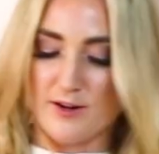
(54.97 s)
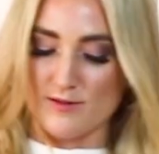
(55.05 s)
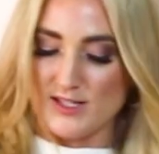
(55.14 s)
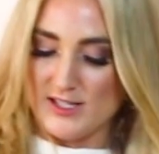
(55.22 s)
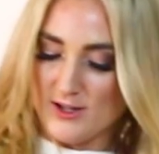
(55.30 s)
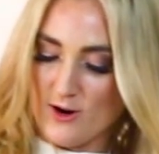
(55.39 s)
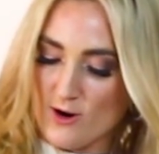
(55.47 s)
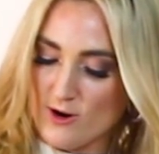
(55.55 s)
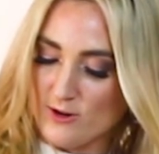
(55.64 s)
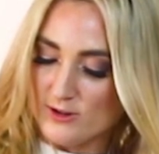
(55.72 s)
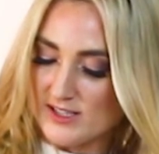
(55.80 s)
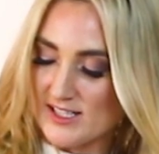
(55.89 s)
bit of
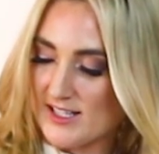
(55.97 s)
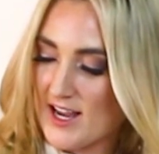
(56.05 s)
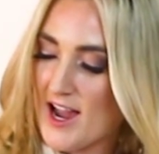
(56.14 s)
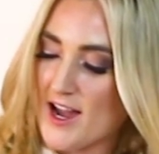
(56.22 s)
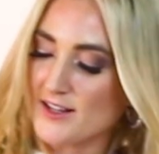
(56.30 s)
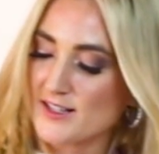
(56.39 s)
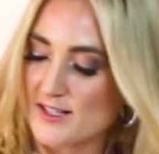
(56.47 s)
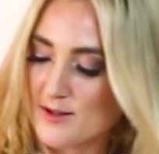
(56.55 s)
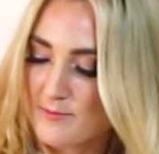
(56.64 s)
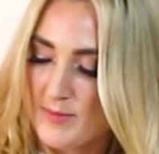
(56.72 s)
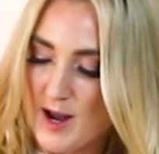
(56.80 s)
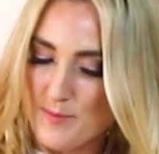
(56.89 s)
salt and
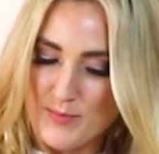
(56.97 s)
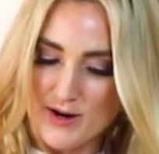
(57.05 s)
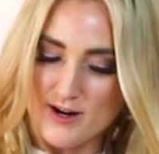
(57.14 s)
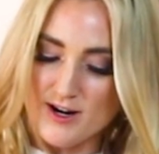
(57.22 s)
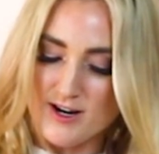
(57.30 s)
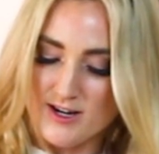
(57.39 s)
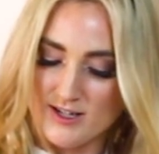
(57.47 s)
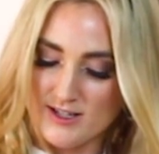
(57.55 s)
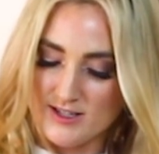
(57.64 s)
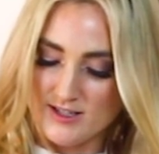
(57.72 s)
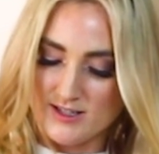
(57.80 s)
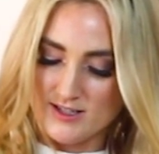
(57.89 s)
some pepper,
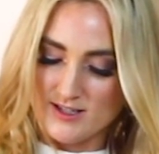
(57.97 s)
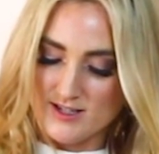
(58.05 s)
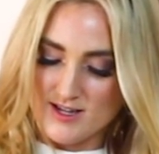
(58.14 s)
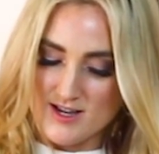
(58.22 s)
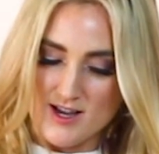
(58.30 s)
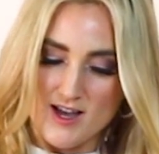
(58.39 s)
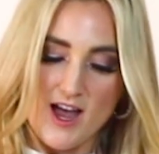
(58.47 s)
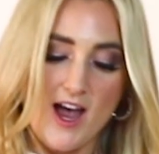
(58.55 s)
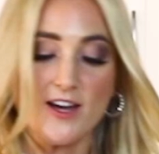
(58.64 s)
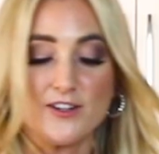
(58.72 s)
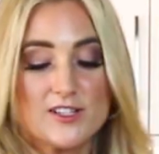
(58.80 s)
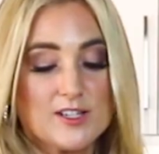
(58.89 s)

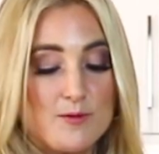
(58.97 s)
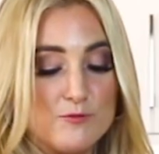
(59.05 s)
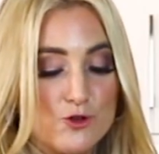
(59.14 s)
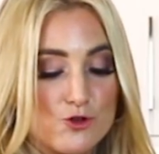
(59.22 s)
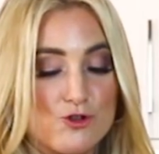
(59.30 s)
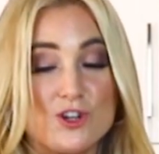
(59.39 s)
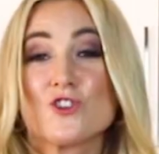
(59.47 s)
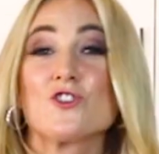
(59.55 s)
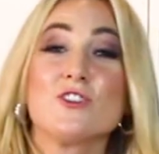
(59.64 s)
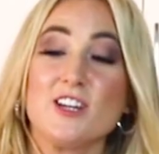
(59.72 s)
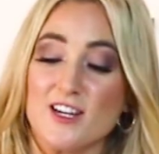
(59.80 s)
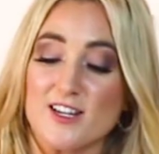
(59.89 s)
and some nutritional